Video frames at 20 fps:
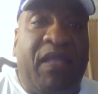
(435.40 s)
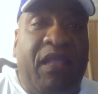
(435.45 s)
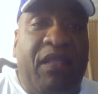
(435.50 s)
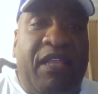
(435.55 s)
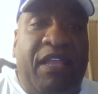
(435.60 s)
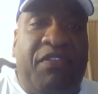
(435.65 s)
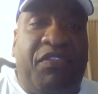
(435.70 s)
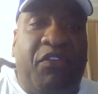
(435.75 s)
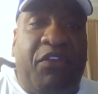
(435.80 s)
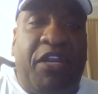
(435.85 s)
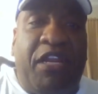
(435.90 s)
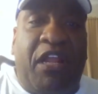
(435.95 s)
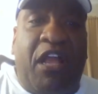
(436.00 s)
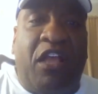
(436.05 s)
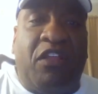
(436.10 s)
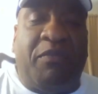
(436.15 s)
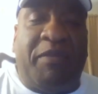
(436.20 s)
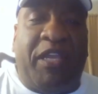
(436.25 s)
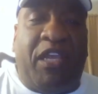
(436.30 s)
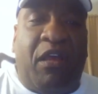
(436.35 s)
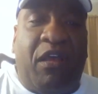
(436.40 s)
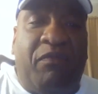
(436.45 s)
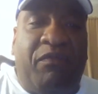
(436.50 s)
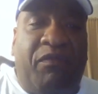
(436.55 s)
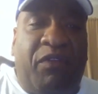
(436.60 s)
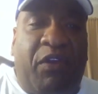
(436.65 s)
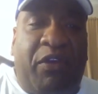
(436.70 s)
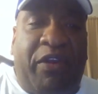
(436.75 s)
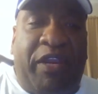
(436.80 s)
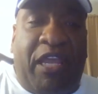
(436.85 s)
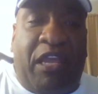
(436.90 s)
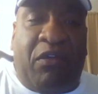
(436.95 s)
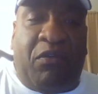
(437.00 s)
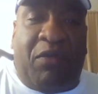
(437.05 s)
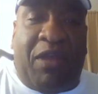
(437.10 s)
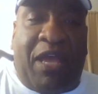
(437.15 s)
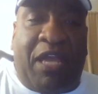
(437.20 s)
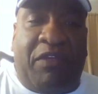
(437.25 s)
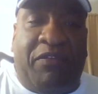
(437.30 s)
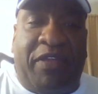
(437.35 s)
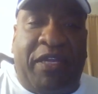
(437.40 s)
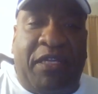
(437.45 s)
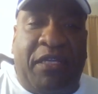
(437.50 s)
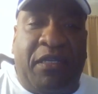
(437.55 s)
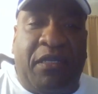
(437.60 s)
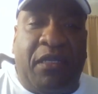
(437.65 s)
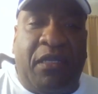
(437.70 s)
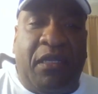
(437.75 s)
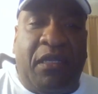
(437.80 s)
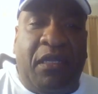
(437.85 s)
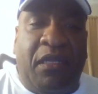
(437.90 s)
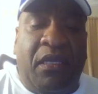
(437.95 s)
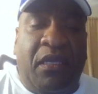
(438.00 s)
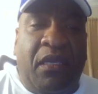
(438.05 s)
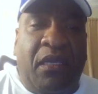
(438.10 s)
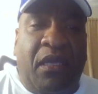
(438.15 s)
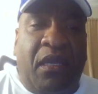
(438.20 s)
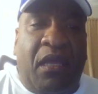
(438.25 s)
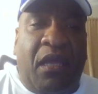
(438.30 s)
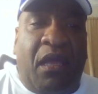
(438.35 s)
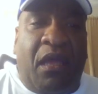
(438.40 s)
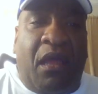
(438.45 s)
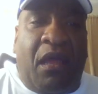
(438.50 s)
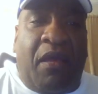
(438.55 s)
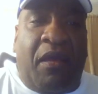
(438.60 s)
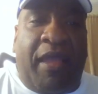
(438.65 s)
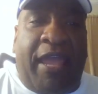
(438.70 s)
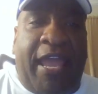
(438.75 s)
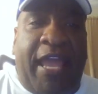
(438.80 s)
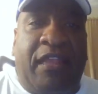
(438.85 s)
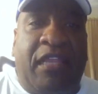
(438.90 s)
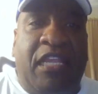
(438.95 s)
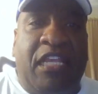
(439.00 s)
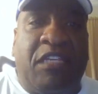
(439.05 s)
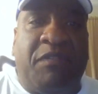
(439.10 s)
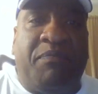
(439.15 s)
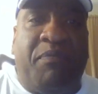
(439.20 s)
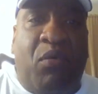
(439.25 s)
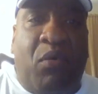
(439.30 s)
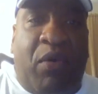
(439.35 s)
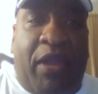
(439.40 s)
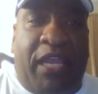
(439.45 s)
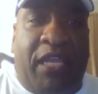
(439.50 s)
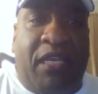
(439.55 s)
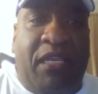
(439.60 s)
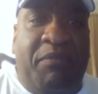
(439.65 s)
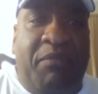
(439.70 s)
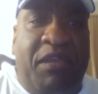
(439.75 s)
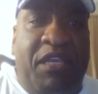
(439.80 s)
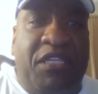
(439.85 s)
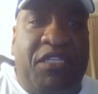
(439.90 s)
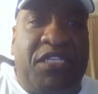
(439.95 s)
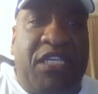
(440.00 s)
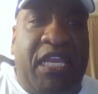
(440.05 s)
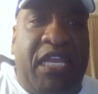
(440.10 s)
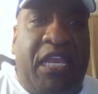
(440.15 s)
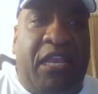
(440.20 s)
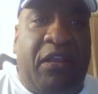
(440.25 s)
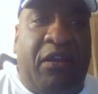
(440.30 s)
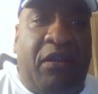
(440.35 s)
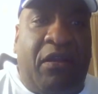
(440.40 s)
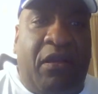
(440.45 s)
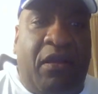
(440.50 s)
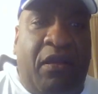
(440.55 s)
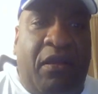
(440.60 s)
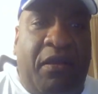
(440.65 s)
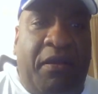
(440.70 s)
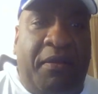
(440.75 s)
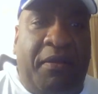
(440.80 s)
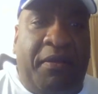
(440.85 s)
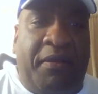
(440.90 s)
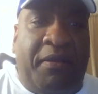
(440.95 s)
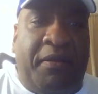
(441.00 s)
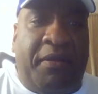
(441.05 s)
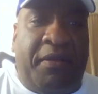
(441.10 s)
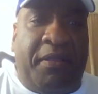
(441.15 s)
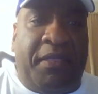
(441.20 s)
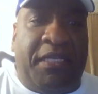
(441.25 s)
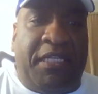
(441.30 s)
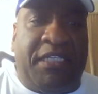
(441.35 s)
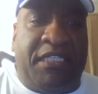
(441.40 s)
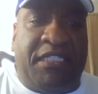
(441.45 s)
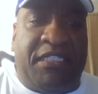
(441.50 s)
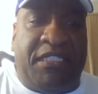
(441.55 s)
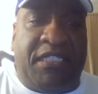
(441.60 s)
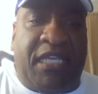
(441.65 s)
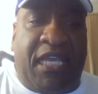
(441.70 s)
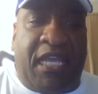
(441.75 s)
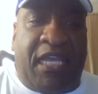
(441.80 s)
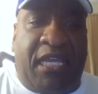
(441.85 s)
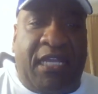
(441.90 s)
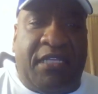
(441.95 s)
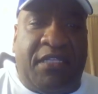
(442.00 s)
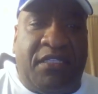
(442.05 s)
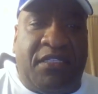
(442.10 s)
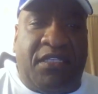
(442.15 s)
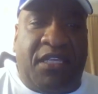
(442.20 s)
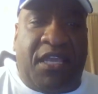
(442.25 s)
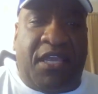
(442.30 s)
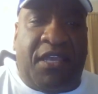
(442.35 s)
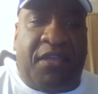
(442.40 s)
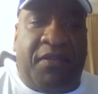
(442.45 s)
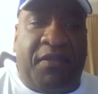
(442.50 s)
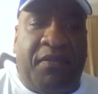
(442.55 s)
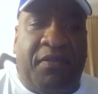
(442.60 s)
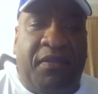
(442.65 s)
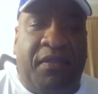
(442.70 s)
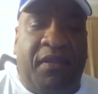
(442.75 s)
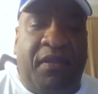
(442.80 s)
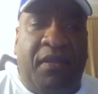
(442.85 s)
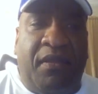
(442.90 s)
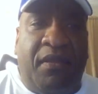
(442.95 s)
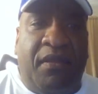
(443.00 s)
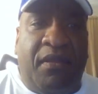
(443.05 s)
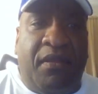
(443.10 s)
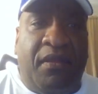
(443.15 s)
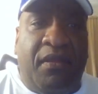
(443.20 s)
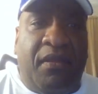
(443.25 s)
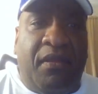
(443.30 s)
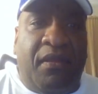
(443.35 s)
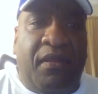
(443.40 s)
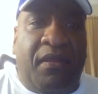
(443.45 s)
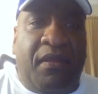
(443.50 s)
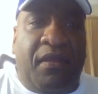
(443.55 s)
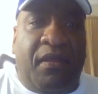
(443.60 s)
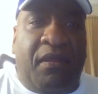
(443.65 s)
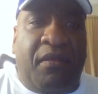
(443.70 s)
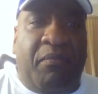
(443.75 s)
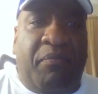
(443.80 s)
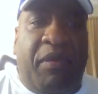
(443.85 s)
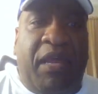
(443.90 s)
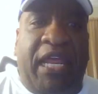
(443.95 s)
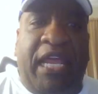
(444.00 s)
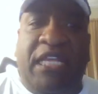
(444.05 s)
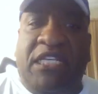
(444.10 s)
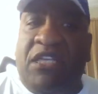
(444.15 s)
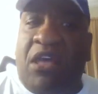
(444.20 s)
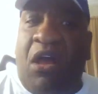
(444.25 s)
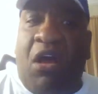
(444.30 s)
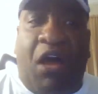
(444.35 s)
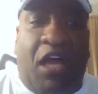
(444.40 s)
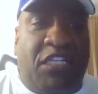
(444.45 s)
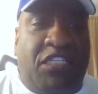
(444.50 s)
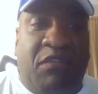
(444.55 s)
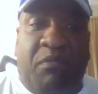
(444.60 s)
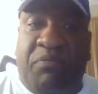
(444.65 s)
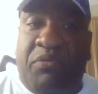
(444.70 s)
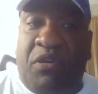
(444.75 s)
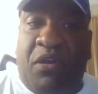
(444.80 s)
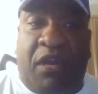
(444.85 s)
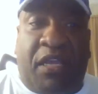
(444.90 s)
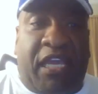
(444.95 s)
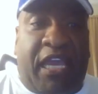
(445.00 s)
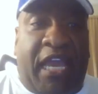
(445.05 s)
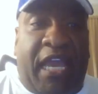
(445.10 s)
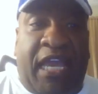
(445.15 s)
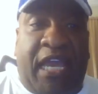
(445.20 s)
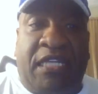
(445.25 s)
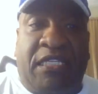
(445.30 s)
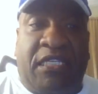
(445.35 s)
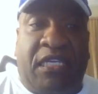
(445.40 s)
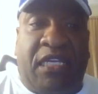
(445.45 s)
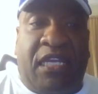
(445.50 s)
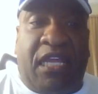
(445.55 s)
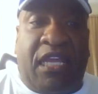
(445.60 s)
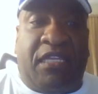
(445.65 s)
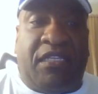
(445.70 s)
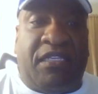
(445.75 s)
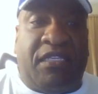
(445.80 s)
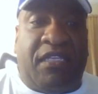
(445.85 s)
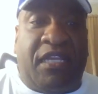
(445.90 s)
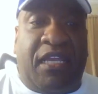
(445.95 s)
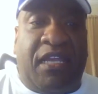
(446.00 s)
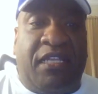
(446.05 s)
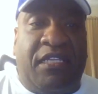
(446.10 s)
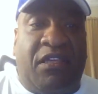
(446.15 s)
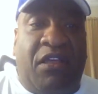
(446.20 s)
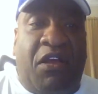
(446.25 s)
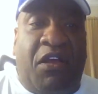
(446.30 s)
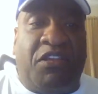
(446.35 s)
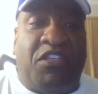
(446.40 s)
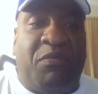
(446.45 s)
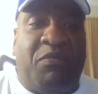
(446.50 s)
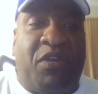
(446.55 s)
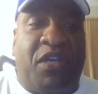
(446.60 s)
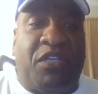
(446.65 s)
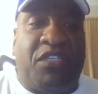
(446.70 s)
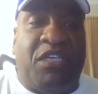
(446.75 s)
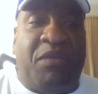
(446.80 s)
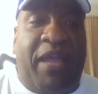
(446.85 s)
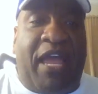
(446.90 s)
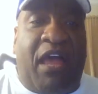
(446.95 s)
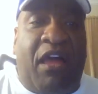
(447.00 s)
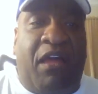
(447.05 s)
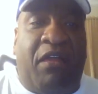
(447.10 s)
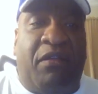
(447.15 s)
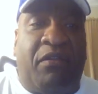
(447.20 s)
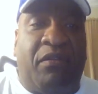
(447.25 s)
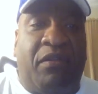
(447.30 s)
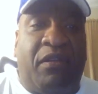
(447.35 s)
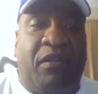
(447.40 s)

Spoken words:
That $30 become very irrelevant at this point. Let me see here. Let's see. But it's an awesome book, guys. It's an awesome book. Somehow,